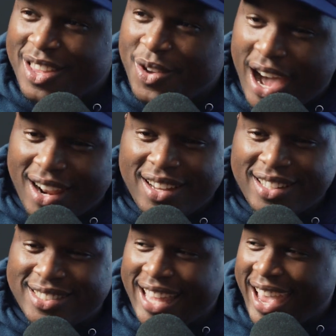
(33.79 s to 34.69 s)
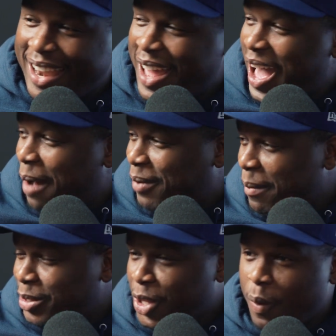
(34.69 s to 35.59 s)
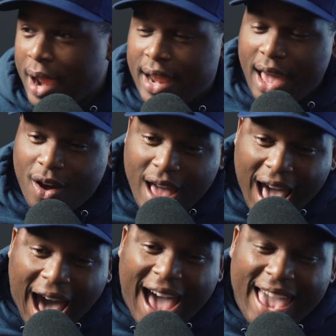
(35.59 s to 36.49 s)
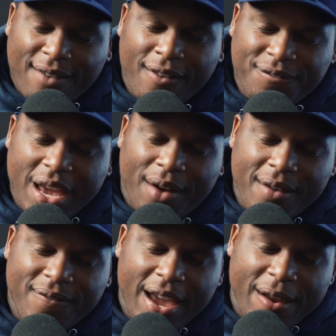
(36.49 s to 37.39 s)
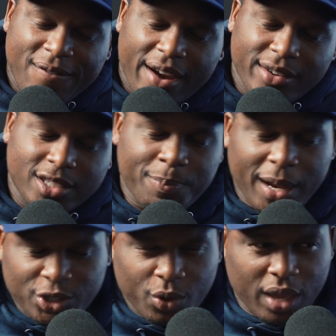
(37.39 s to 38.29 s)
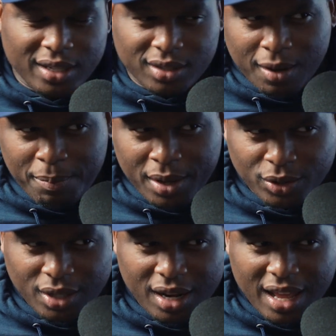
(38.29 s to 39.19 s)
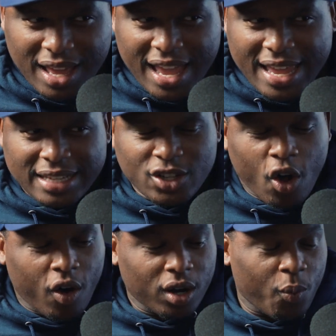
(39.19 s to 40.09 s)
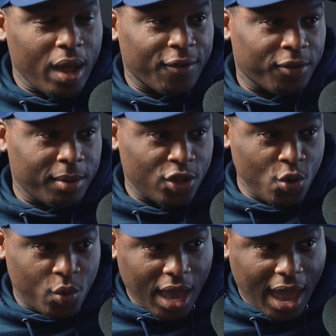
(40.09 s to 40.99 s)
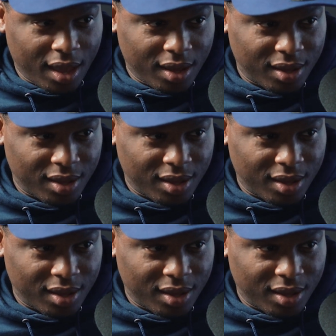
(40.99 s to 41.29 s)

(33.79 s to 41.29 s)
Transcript: You got to understand. I'm coming through right now. I have a very, very, very special guest in the building. He is all the way from the UK.